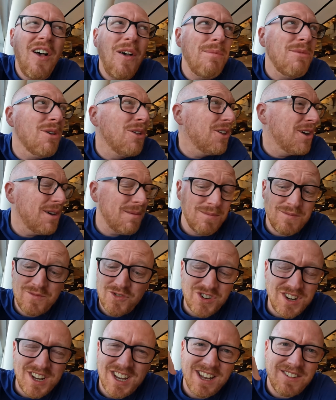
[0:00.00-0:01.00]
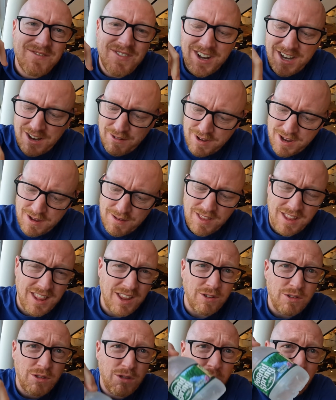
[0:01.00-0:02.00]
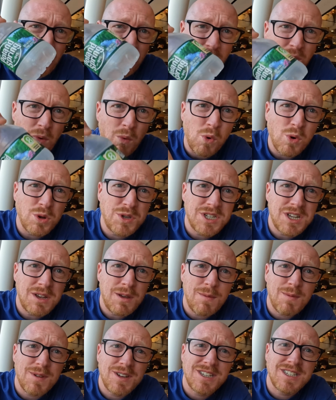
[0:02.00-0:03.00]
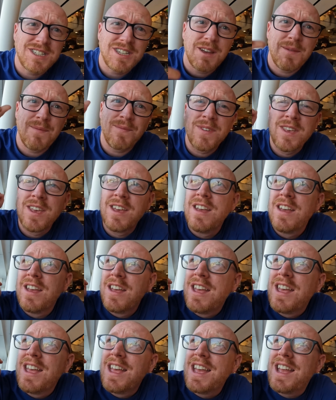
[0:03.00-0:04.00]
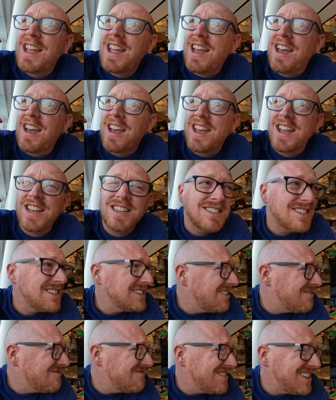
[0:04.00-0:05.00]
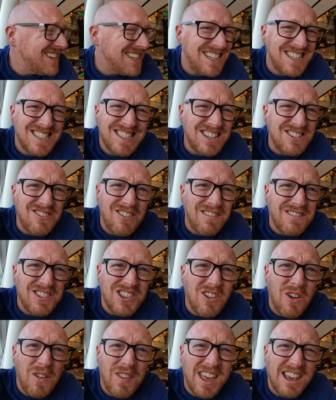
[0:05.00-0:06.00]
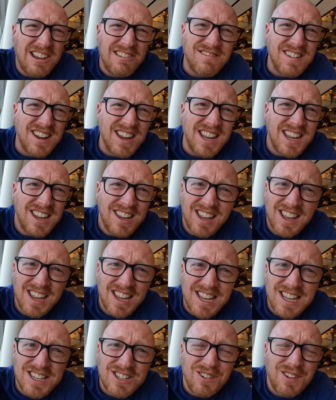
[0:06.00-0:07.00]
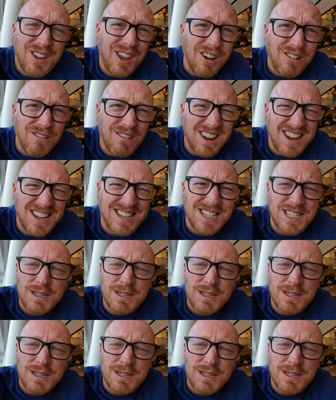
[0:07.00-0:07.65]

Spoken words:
Not that I'm drinking anyway, anything other than water, but yeah, it's not that great. It's not that great.